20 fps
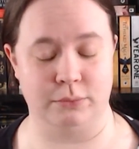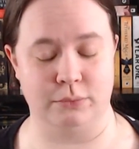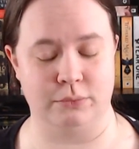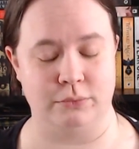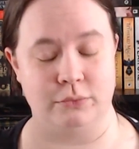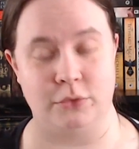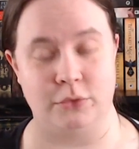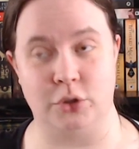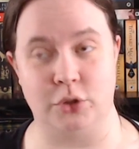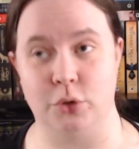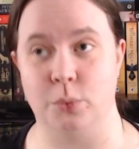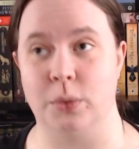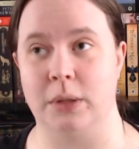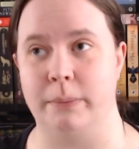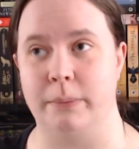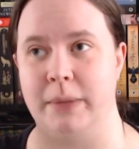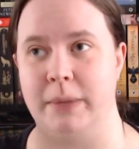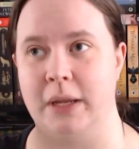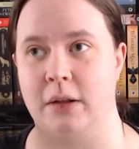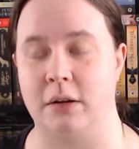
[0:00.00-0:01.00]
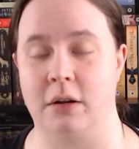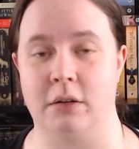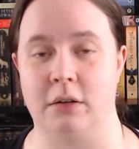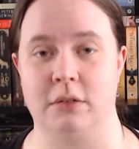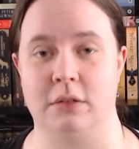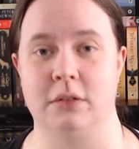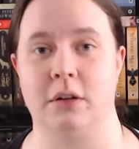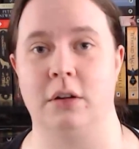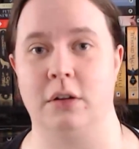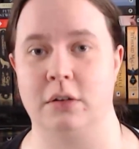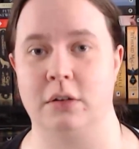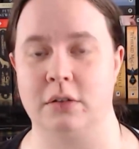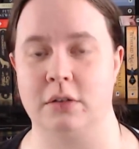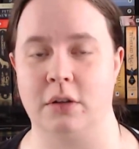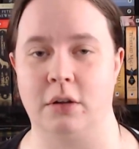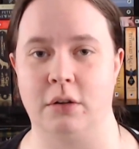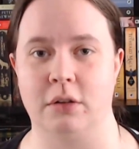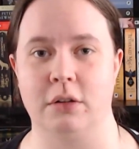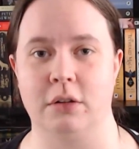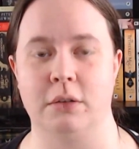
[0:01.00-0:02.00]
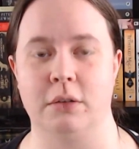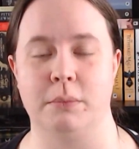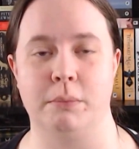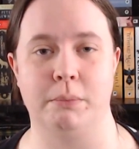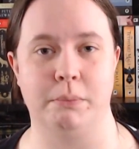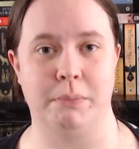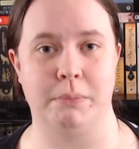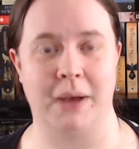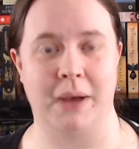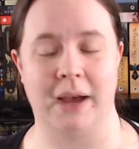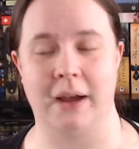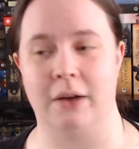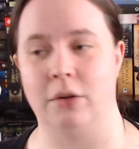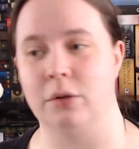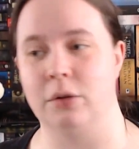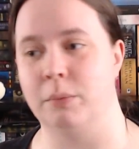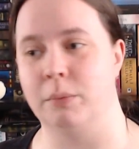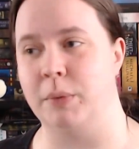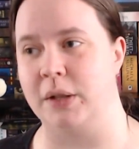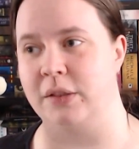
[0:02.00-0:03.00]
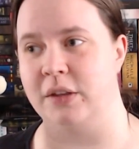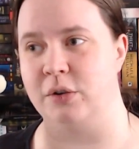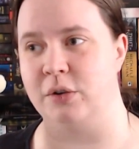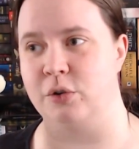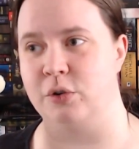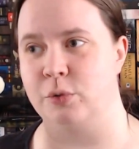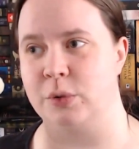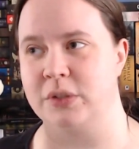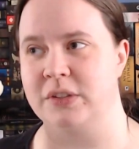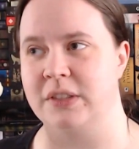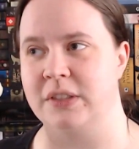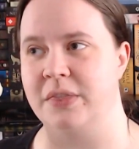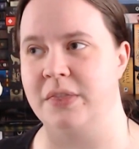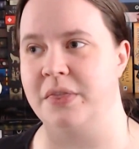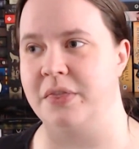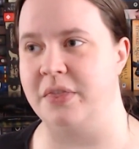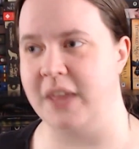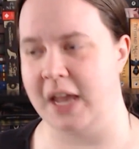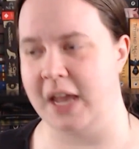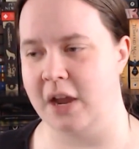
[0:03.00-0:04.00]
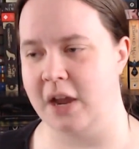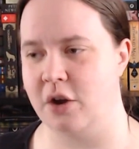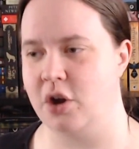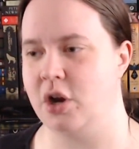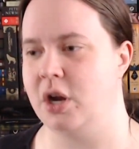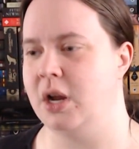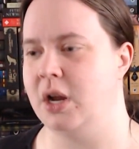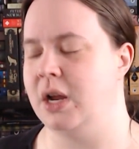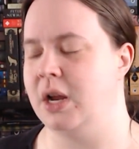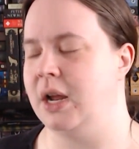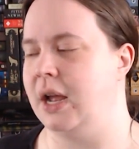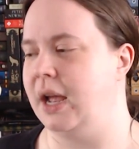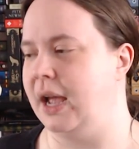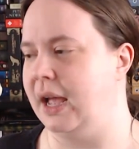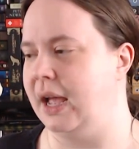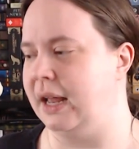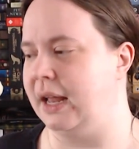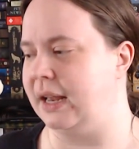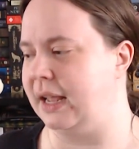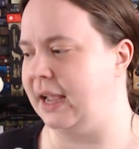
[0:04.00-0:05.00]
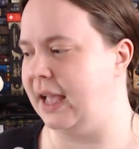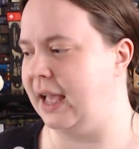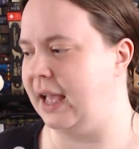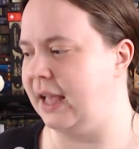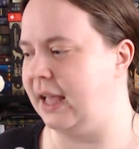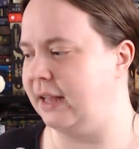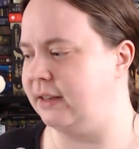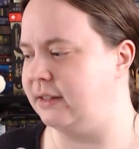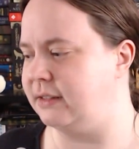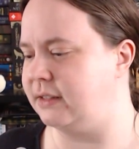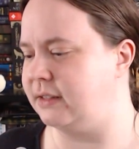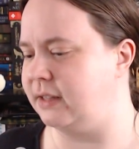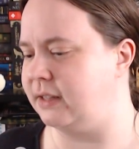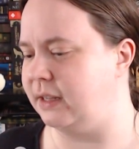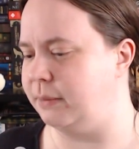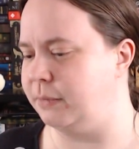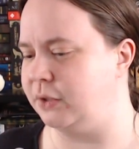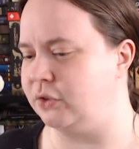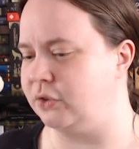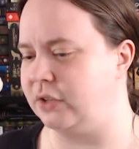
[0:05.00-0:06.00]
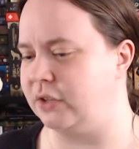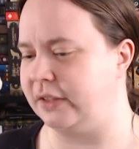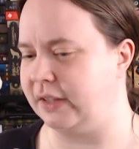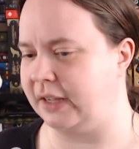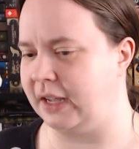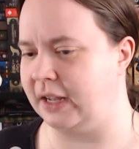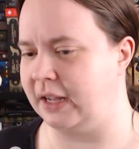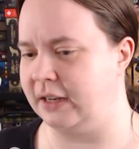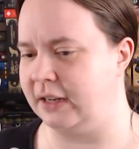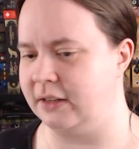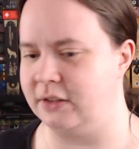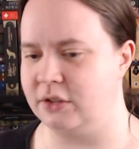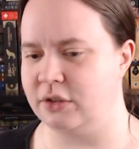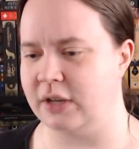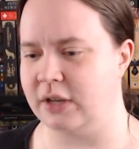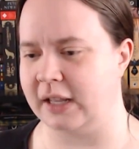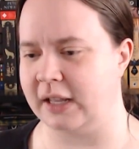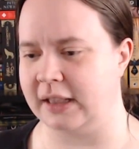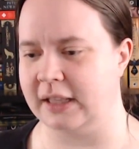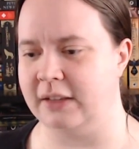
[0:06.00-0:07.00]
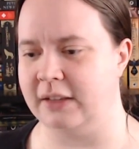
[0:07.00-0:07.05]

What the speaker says: you will be on haul pile, but it wasn't there, and I had this image that I had at least